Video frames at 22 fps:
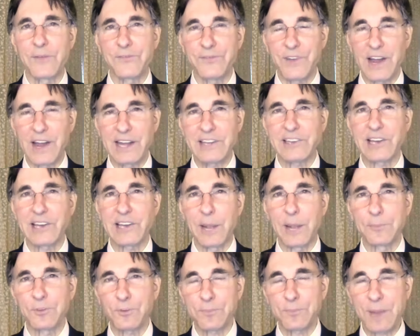find
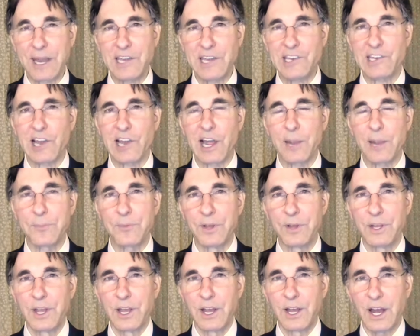time, spend time
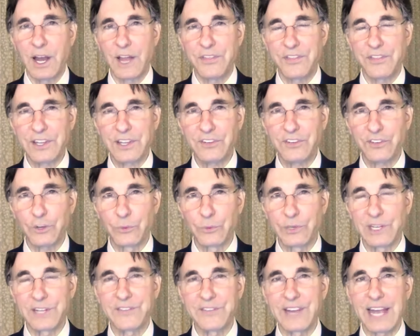on things that are
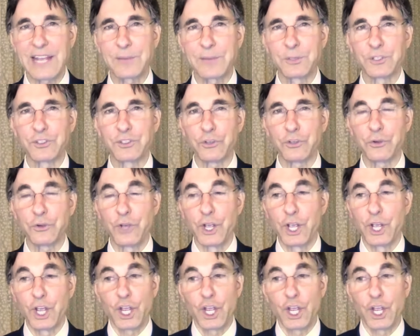really valuable to you